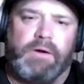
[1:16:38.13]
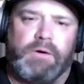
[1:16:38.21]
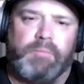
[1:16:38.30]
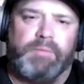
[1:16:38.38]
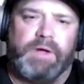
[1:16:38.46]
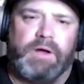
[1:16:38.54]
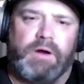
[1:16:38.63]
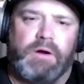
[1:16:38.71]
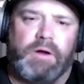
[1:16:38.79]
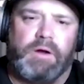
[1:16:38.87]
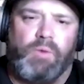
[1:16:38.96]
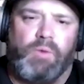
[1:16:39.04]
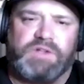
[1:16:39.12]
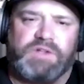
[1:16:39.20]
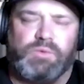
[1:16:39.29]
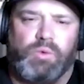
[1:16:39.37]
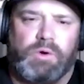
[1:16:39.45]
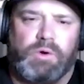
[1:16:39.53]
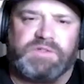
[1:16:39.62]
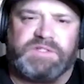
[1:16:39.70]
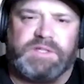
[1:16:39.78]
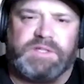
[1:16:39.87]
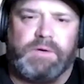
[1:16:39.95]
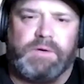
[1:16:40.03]
or a beer and watch the World
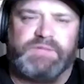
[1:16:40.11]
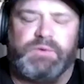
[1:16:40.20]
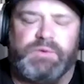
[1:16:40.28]
Series?